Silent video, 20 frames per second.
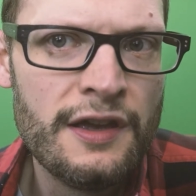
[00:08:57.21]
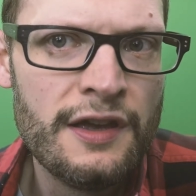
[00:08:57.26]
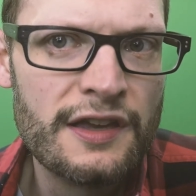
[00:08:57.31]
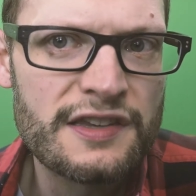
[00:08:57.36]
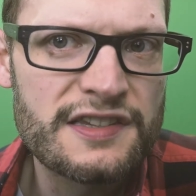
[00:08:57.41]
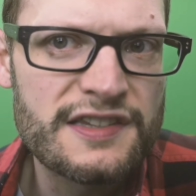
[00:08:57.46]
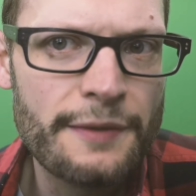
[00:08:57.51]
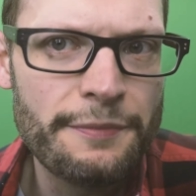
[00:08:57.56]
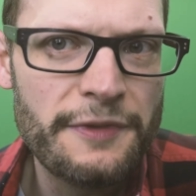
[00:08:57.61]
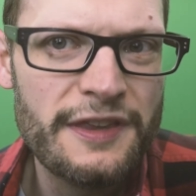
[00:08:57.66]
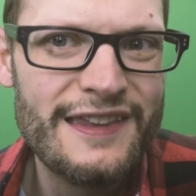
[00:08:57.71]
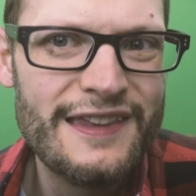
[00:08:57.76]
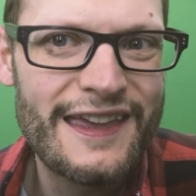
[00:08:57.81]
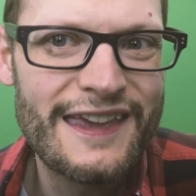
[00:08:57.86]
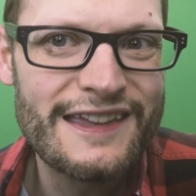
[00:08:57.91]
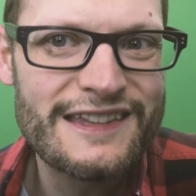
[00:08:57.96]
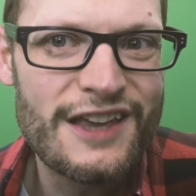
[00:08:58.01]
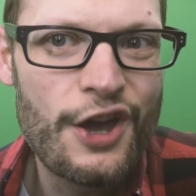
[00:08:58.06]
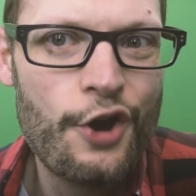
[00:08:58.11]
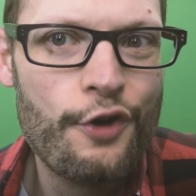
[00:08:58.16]
is something that
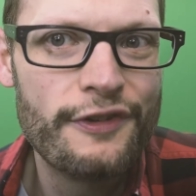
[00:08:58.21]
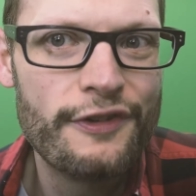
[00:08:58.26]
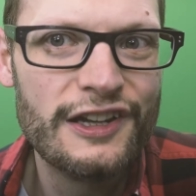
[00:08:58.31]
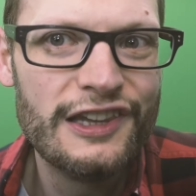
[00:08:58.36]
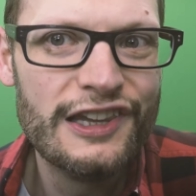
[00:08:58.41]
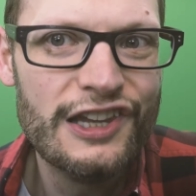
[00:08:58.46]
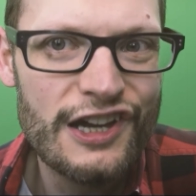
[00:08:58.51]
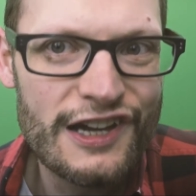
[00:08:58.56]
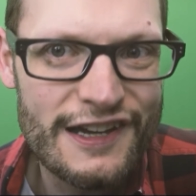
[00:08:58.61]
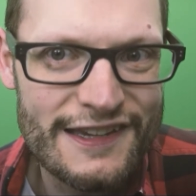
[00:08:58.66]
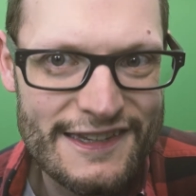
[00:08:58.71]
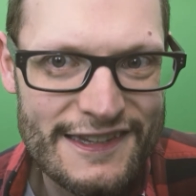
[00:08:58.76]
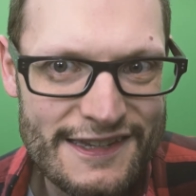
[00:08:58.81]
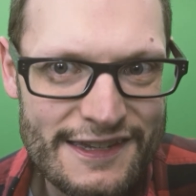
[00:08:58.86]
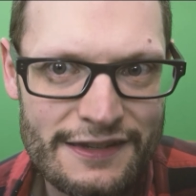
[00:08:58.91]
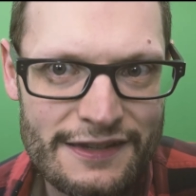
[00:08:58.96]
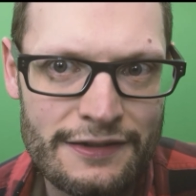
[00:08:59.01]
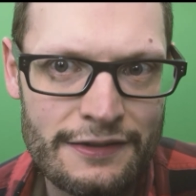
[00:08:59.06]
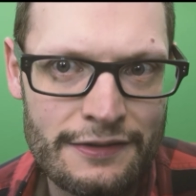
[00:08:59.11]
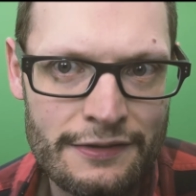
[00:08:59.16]
gets overlooked.